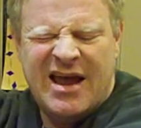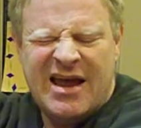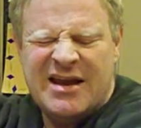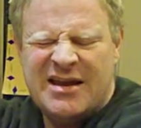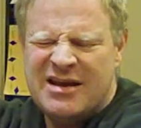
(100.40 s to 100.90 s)

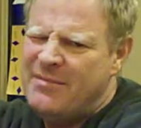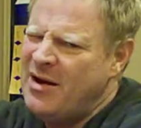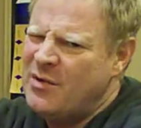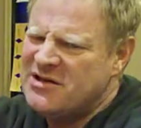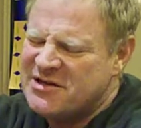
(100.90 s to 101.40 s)
And you
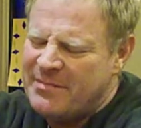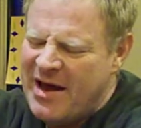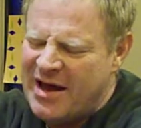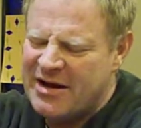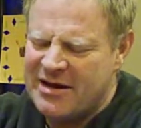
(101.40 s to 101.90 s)
might want some
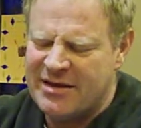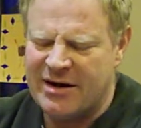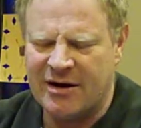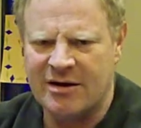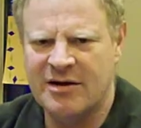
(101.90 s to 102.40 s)
padding in
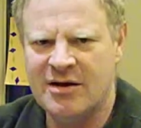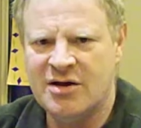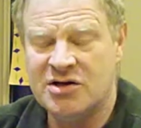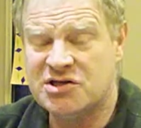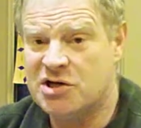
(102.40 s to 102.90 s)
there.
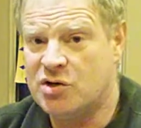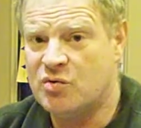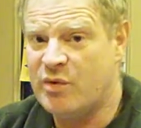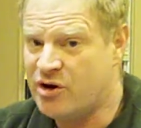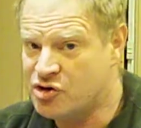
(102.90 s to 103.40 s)

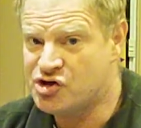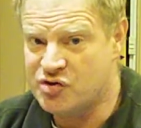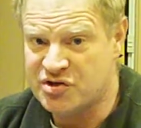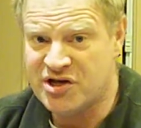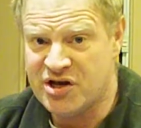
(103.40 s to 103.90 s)
So when you're
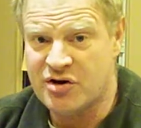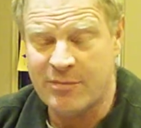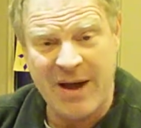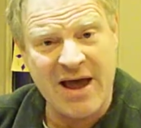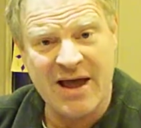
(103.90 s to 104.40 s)
choosing
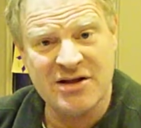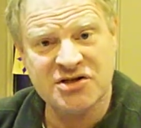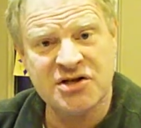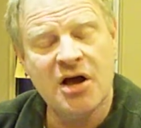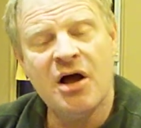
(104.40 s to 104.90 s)
your
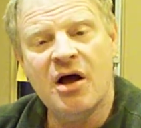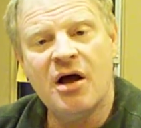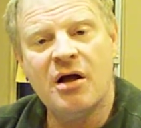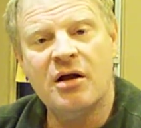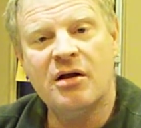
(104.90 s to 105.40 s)
pads
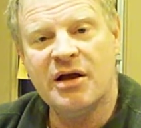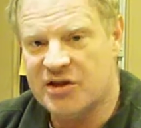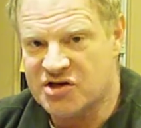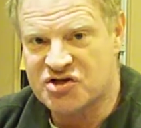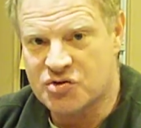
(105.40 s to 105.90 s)
in
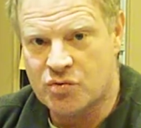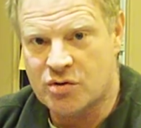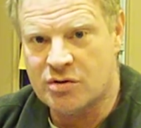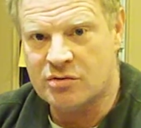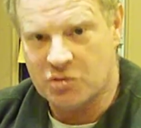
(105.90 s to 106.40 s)
the
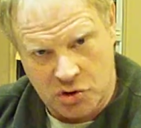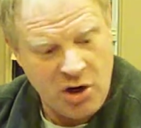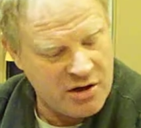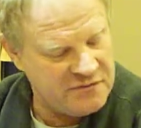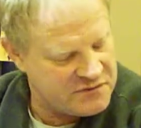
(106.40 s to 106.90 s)
store,
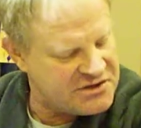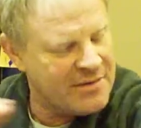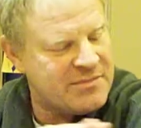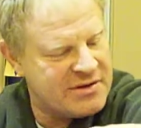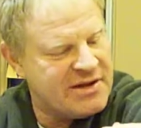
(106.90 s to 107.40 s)
look for
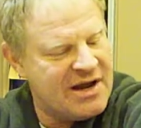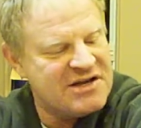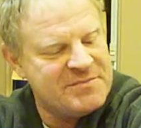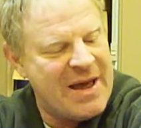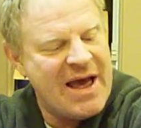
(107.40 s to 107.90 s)
something that
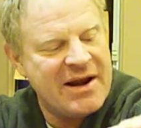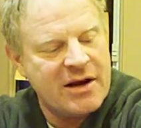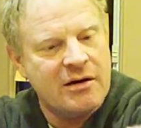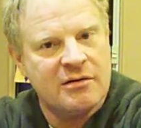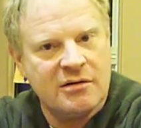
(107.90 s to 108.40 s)
has
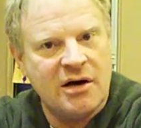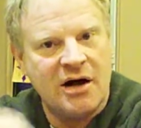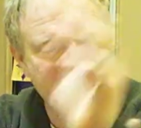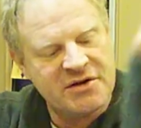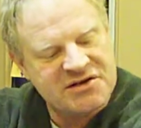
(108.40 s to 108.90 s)
padding
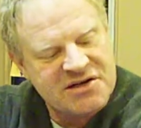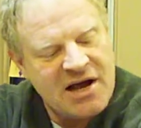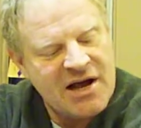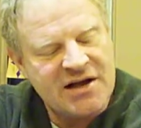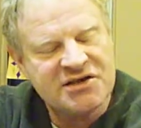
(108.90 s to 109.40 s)
on the
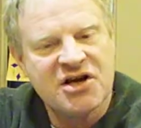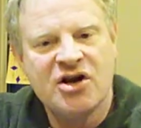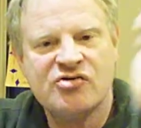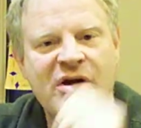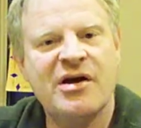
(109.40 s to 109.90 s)
sides.
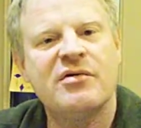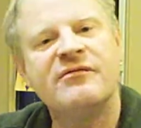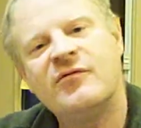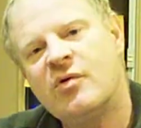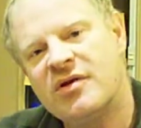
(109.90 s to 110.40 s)
Try to
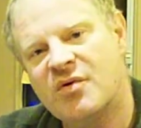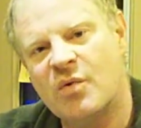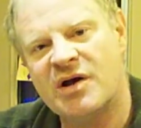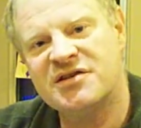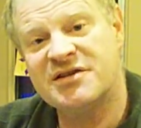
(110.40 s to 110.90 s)
avoid the
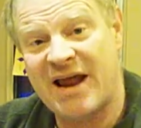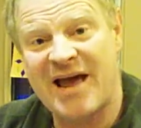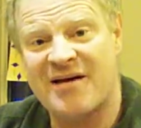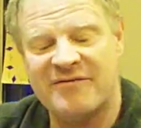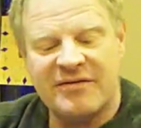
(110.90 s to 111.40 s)
ones that
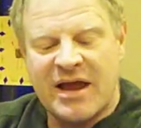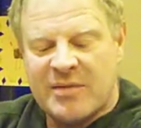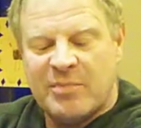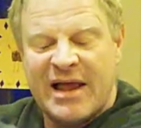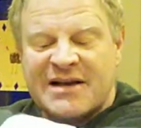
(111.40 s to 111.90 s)
have
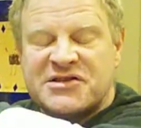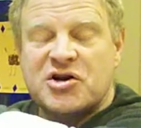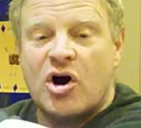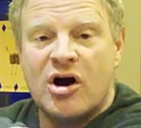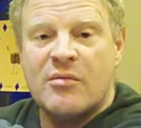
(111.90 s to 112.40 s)
like
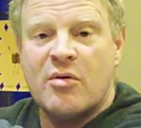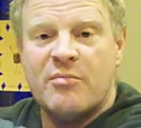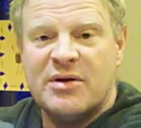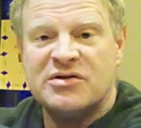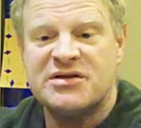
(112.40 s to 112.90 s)
plastic armor
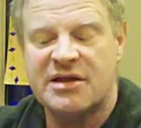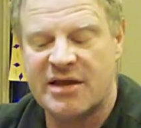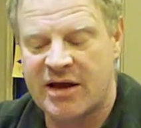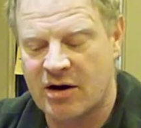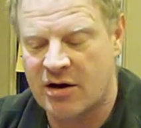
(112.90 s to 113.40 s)
built in
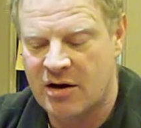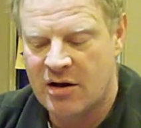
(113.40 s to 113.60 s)
there.